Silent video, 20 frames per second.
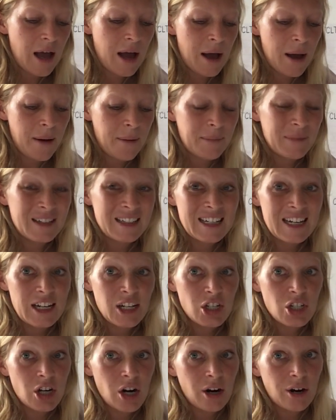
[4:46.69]
um,
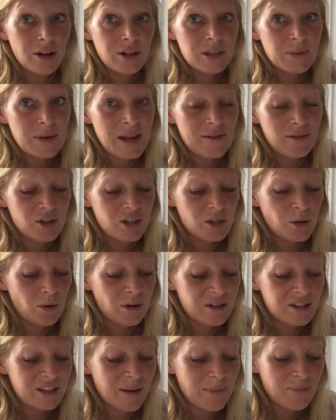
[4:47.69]
T-charts we have to
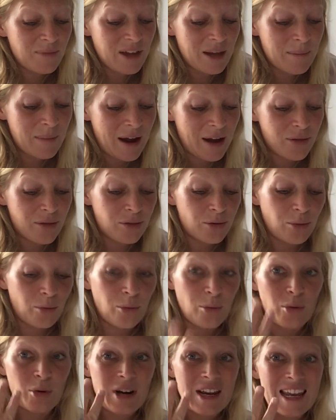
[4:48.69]
sort something by
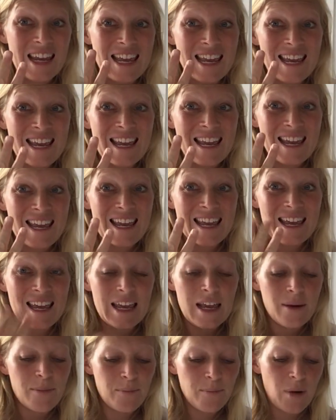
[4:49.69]

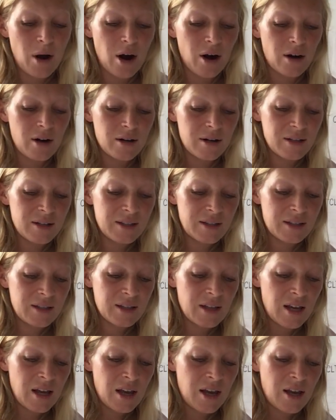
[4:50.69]
three parts,
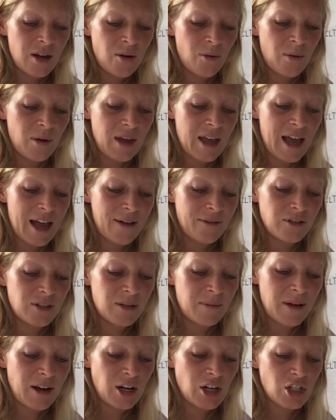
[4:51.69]
we have
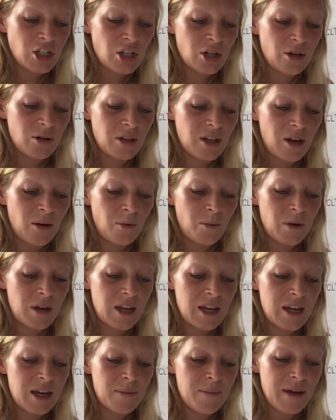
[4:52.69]
to make sure that
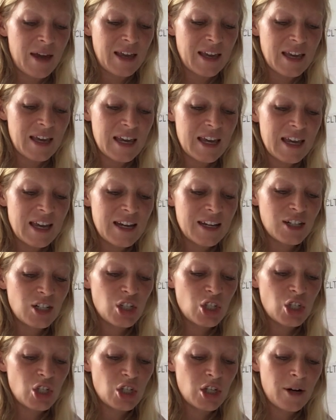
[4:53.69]
we make
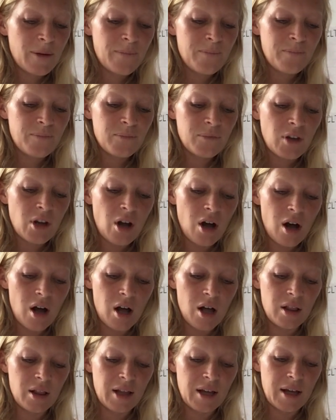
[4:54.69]
each
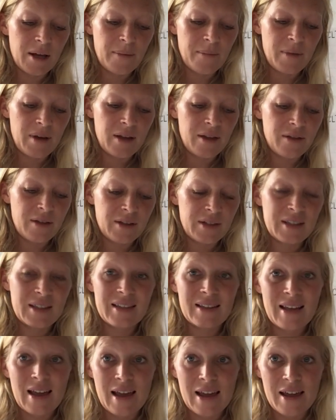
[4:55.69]
column the
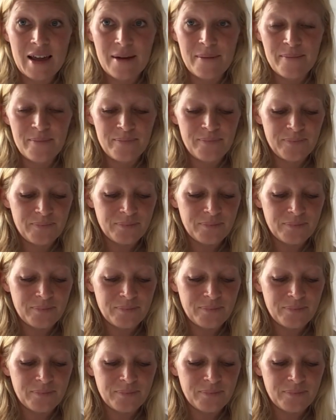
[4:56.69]
same.